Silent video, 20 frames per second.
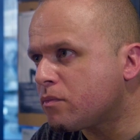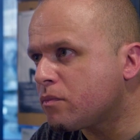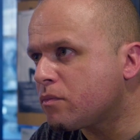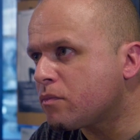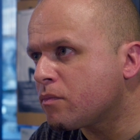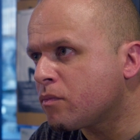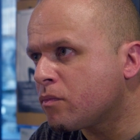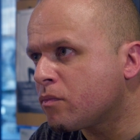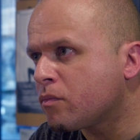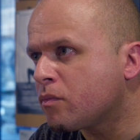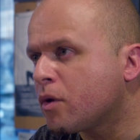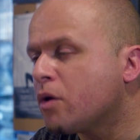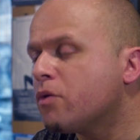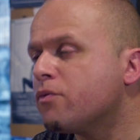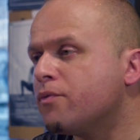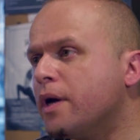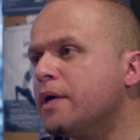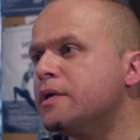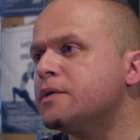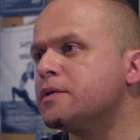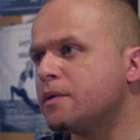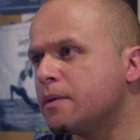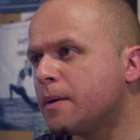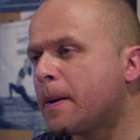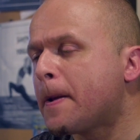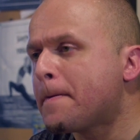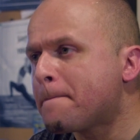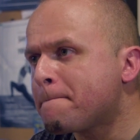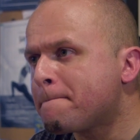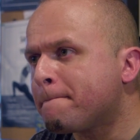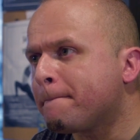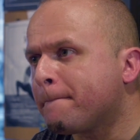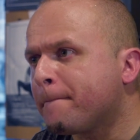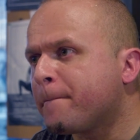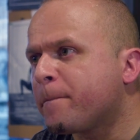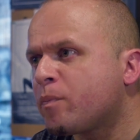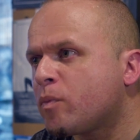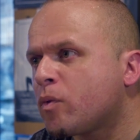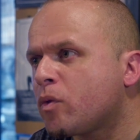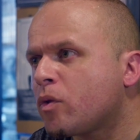episodes and then someone
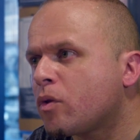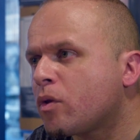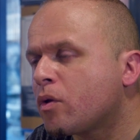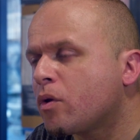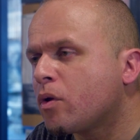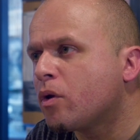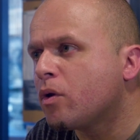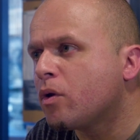else will